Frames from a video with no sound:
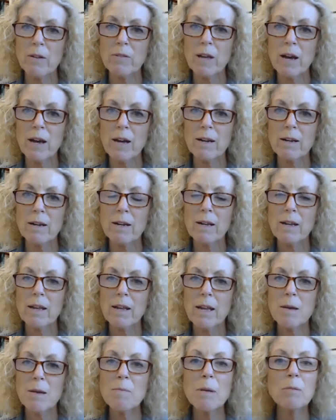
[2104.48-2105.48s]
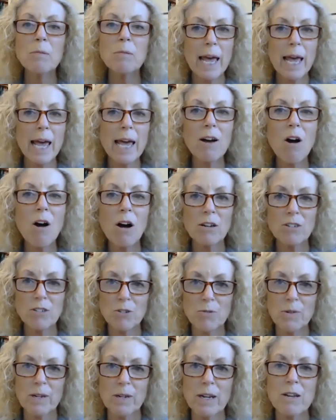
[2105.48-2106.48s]
that and be able to hang on
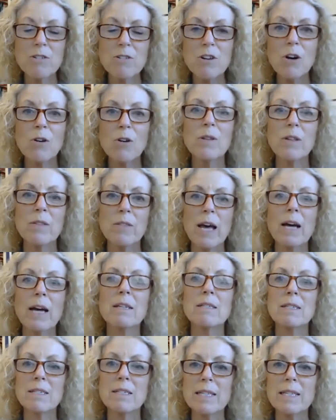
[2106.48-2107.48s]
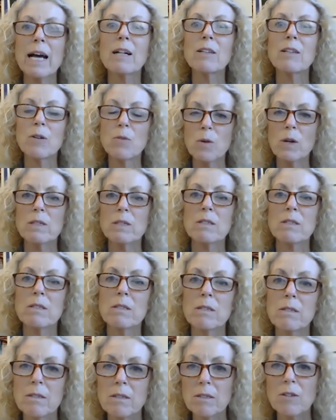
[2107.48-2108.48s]
to it and know that that's exactly what's
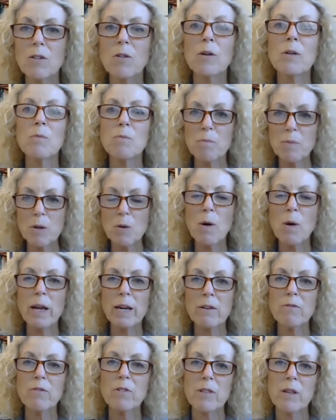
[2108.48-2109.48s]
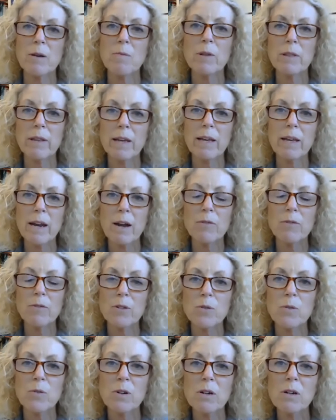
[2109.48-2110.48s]
going to be waiting for them when they get out the
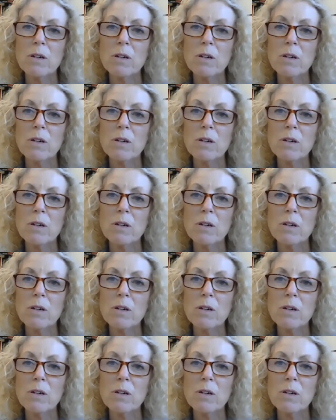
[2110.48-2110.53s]
door.